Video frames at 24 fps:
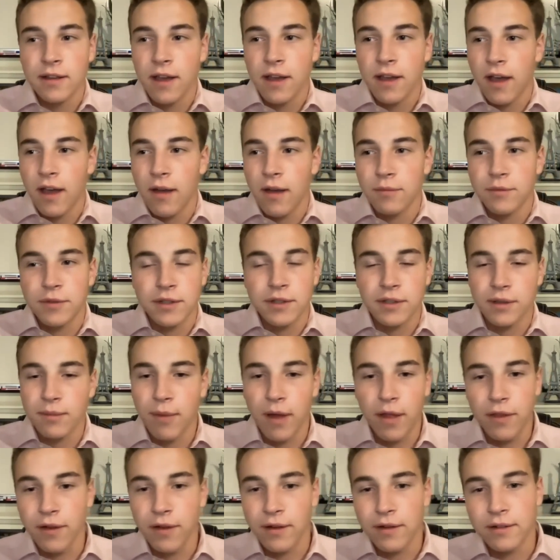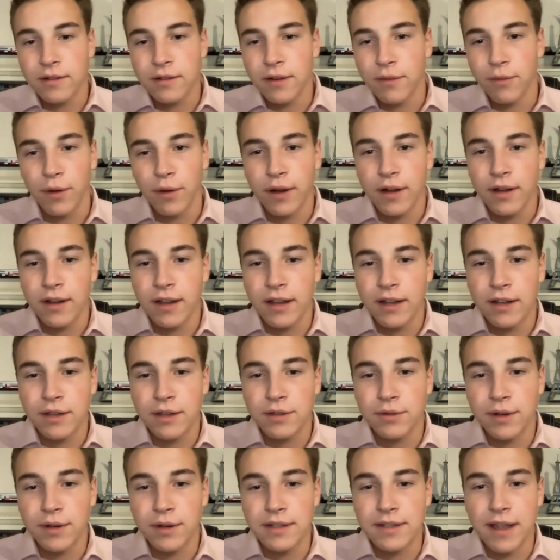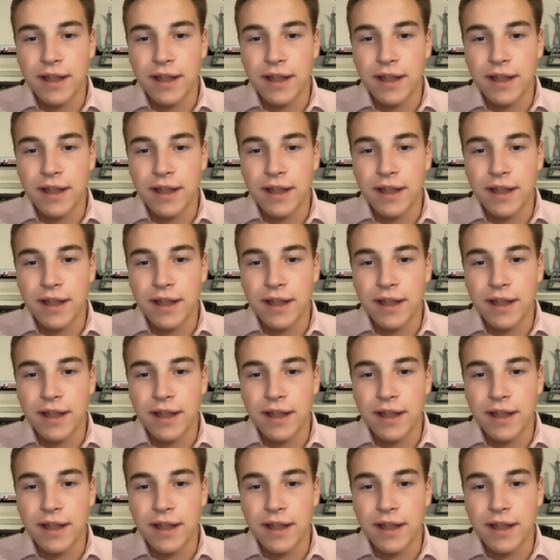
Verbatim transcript: um, just some other different industries